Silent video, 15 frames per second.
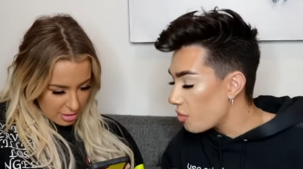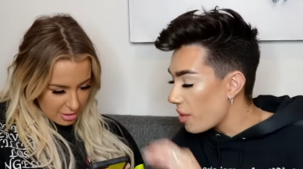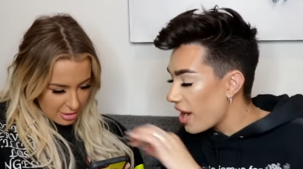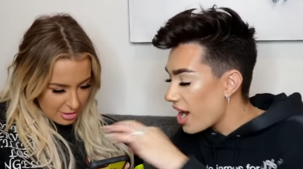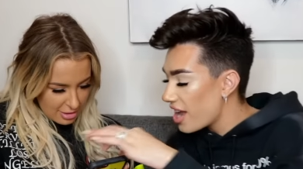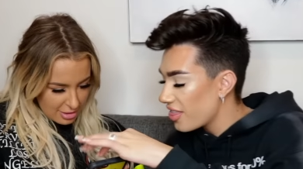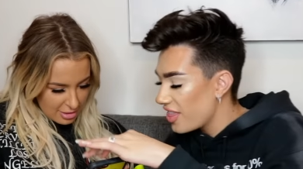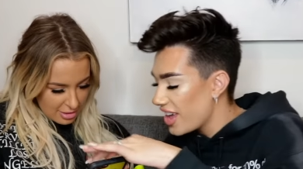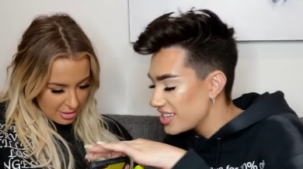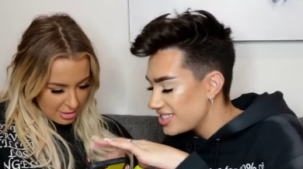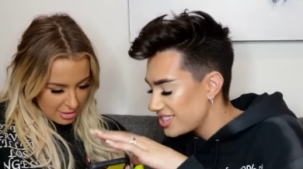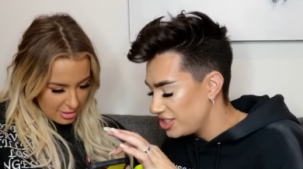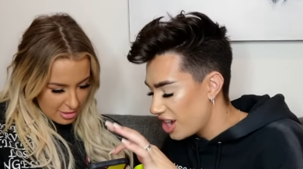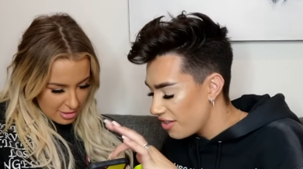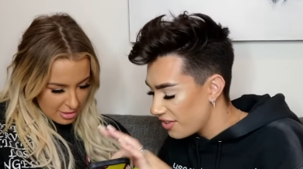Speaker 1: oh my god,
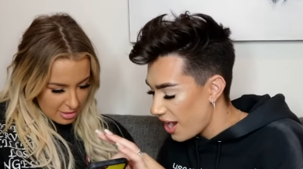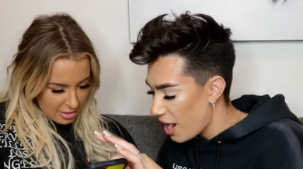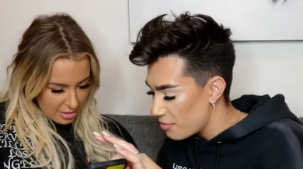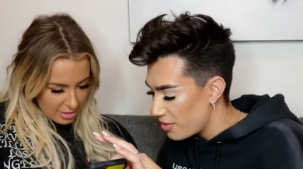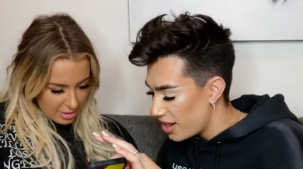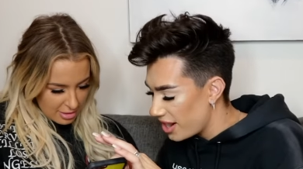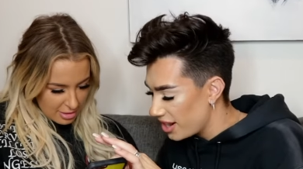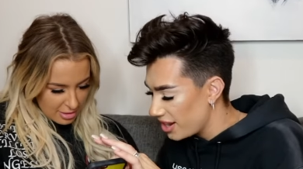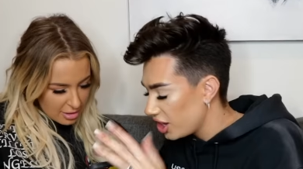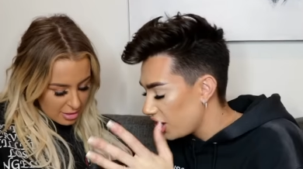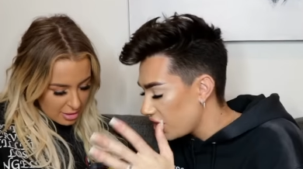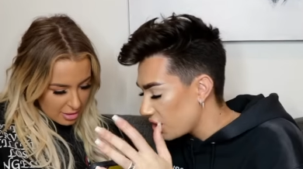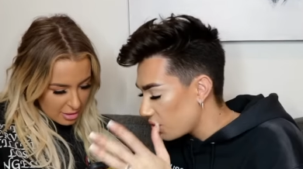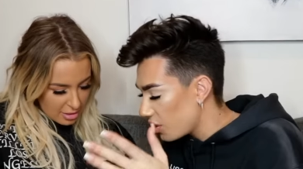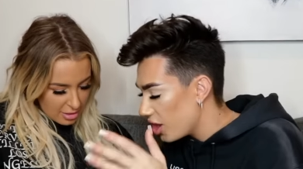this Dove Cameron,
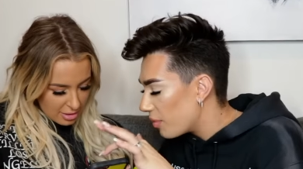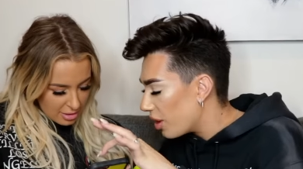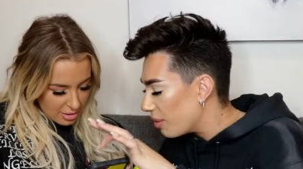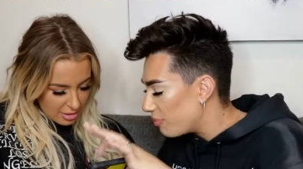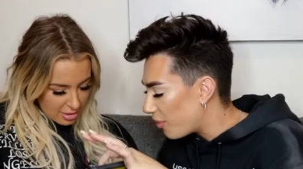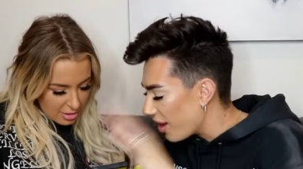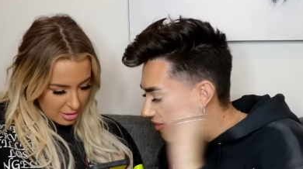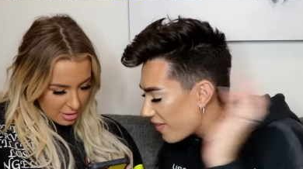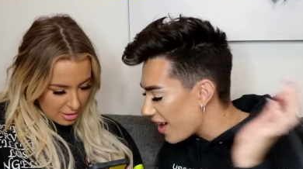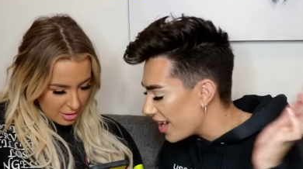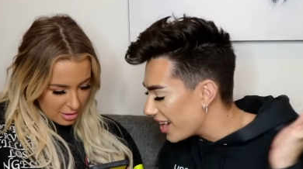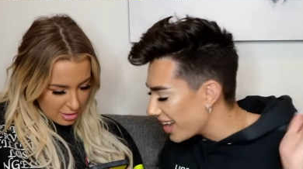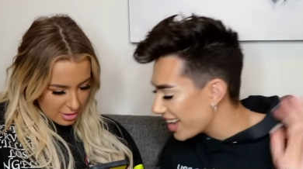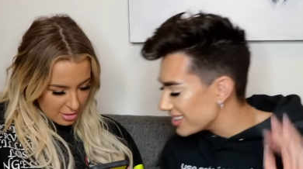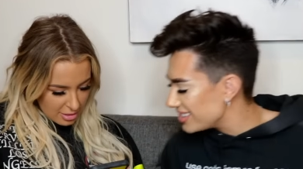cute. But her
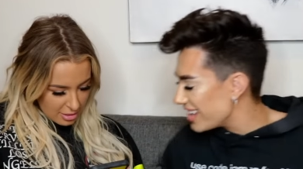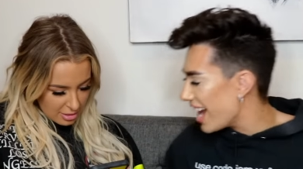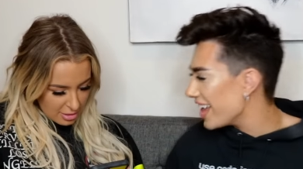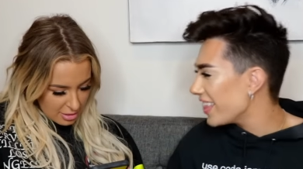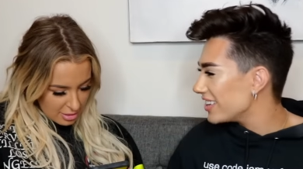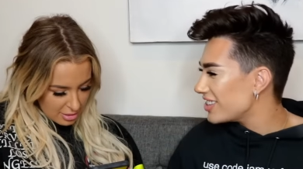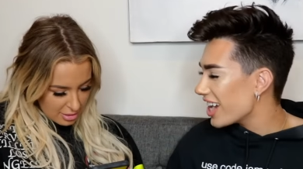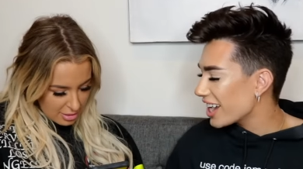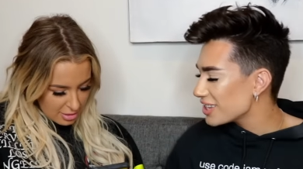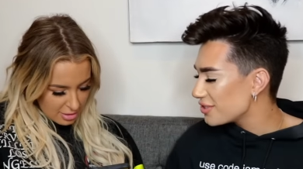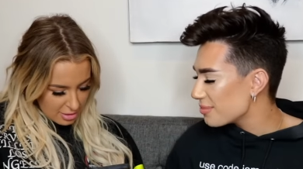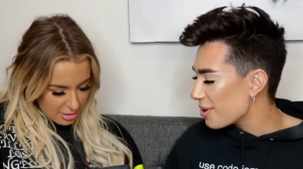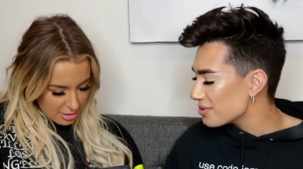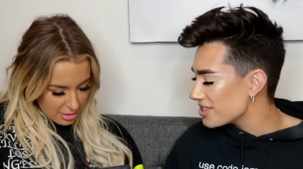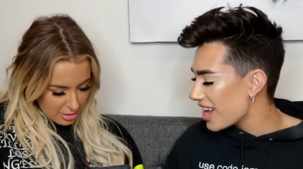boyfriend gets an A. That
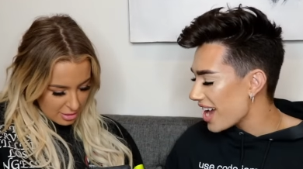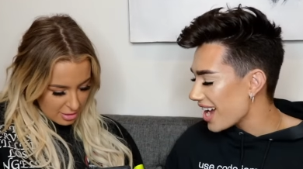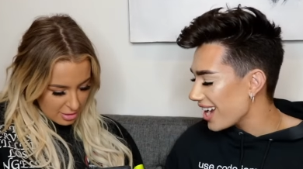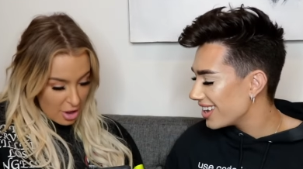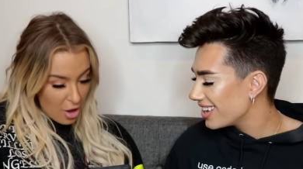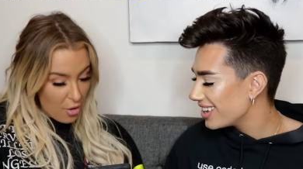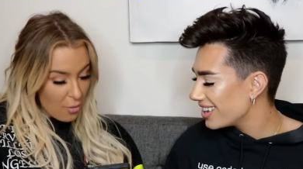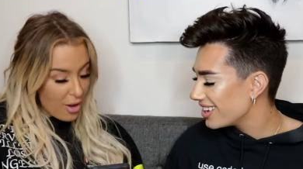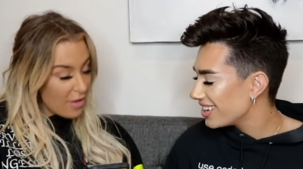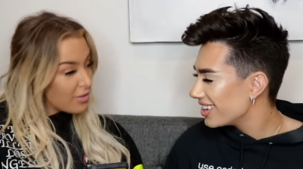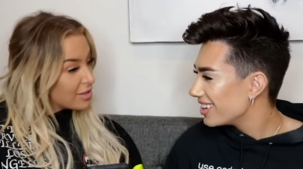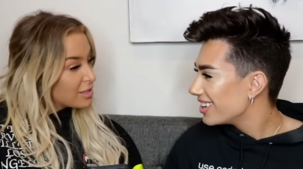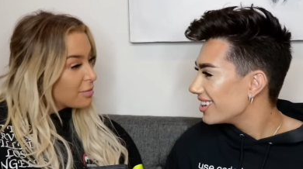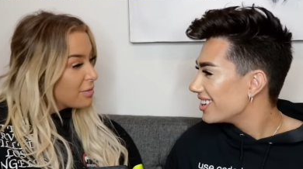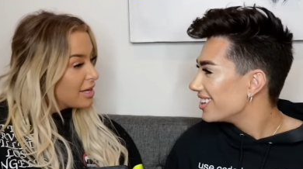jacket's from Jose.
Speaker 2: Oh
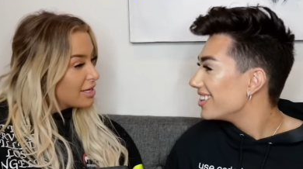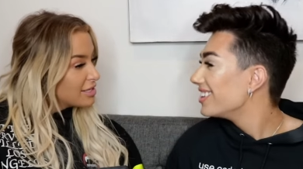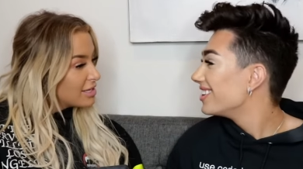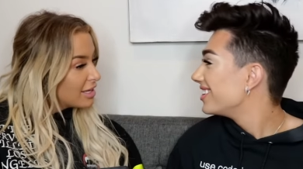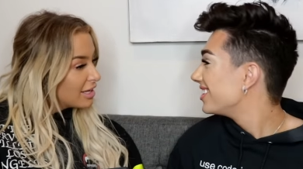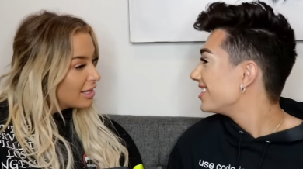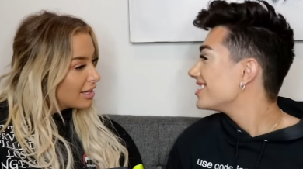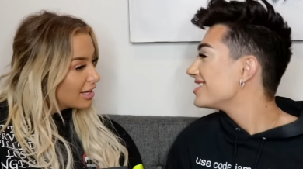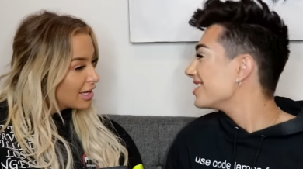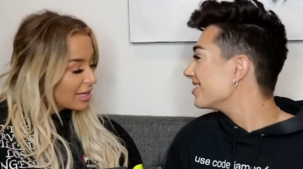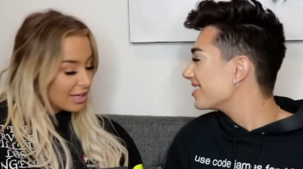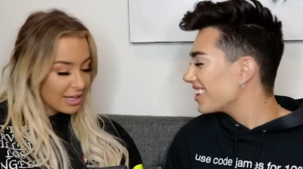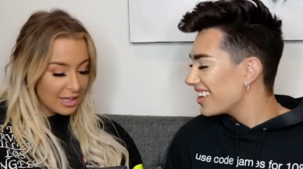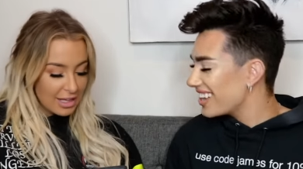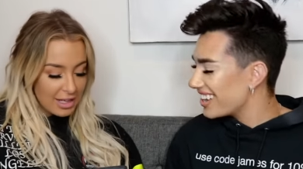wow, that's amazing amazing.
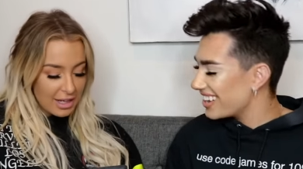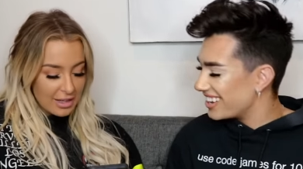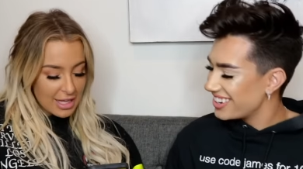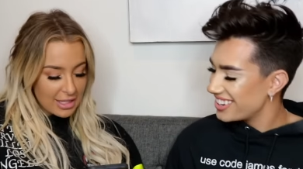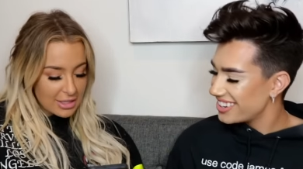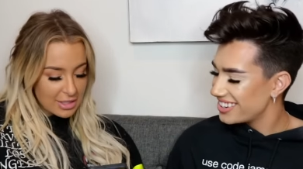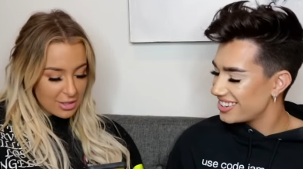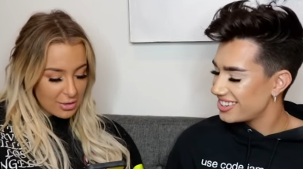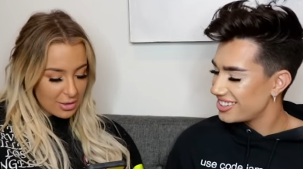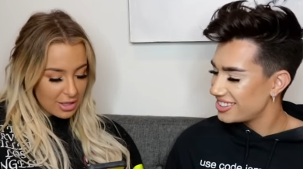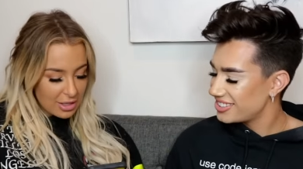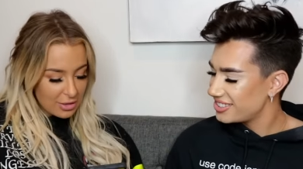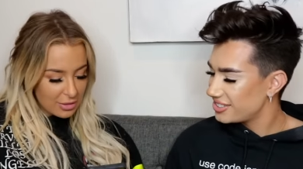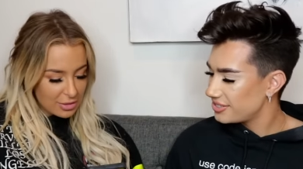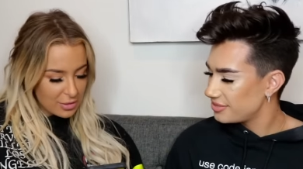So good. That's so
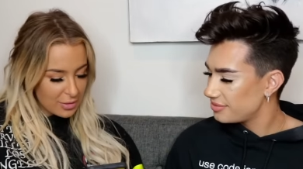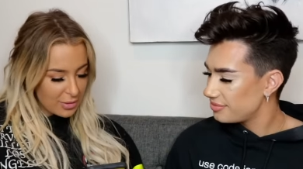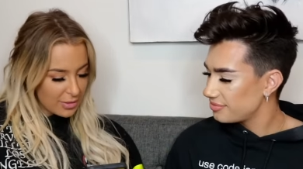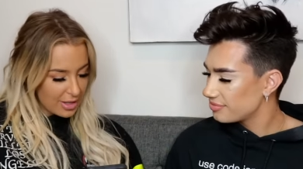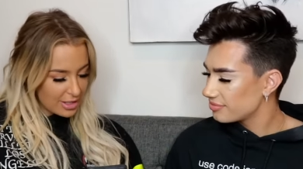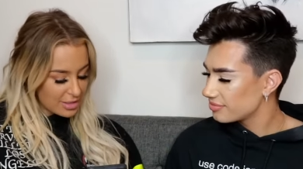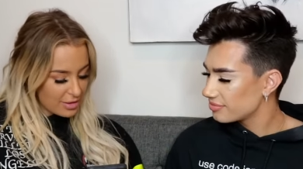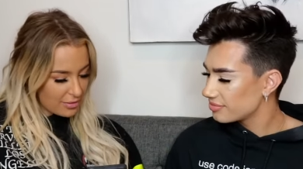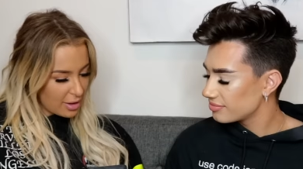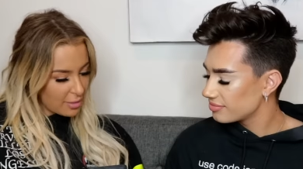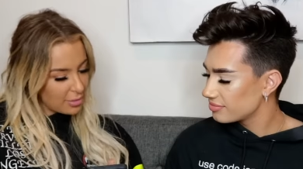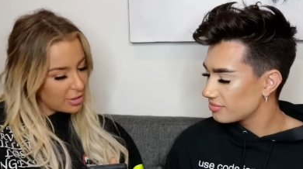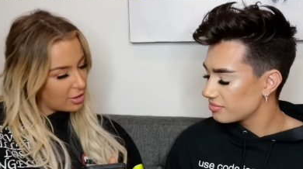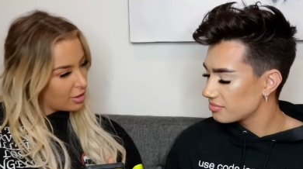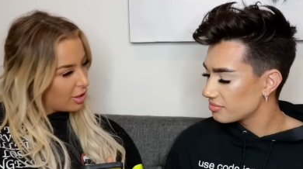cute. Do we rate Dove
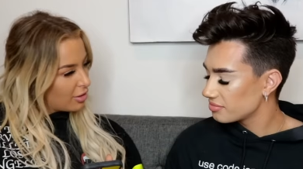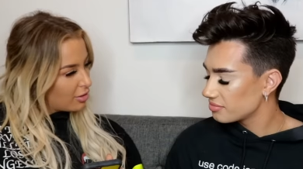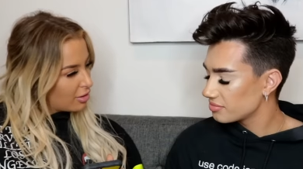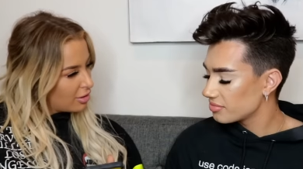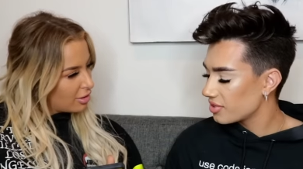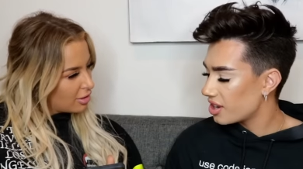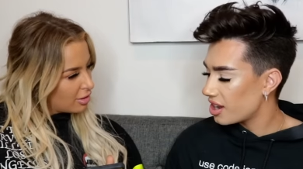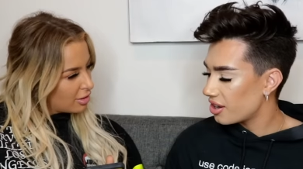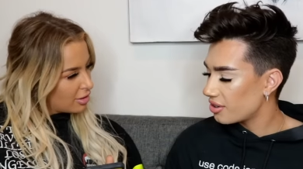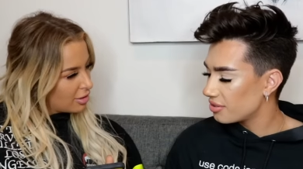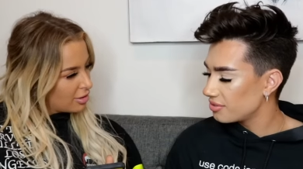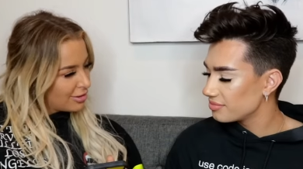Cameron or no? No.